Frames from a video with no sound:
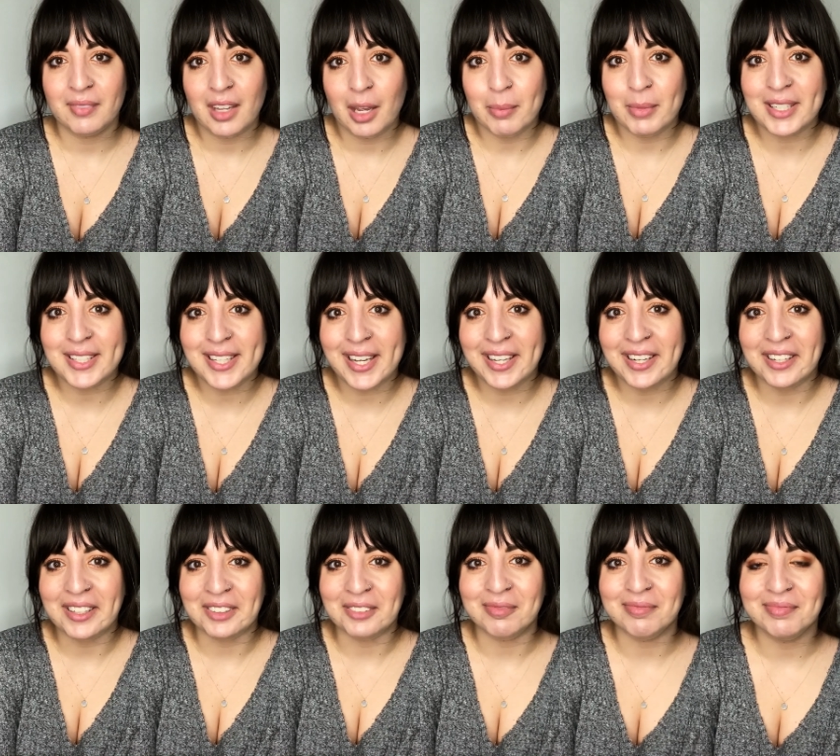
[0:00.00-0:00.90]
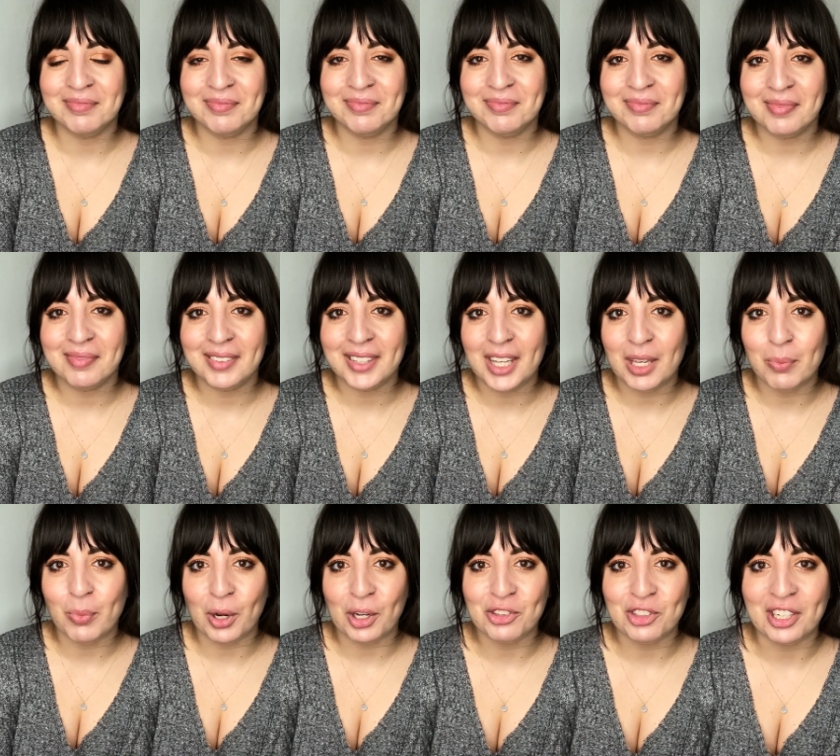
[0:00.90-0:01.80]
I'm excited.
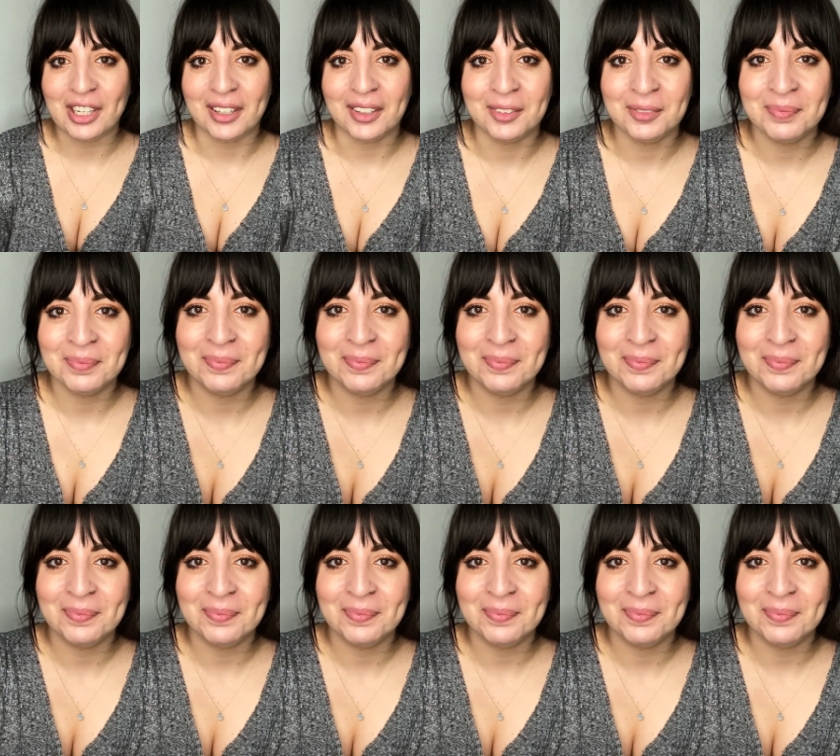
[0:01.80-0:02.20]
Keep watching.